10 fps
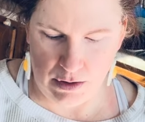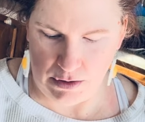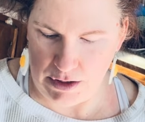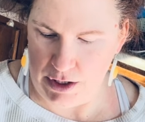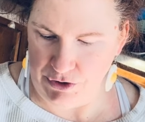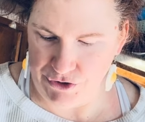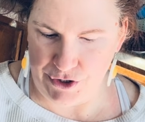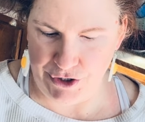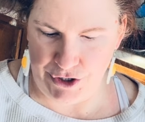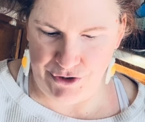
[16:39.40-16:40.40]
you
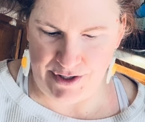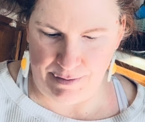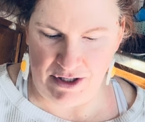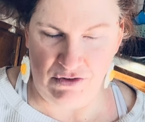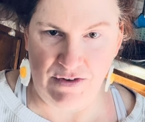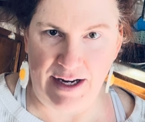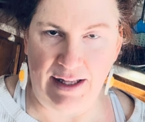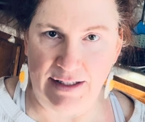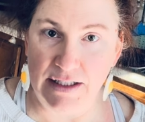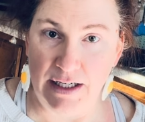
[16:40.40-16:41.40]
start to do something and you find
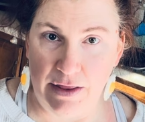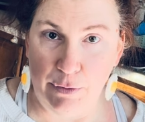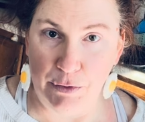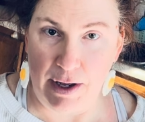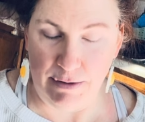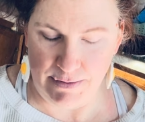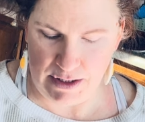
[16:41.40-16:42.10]
like 10 other problems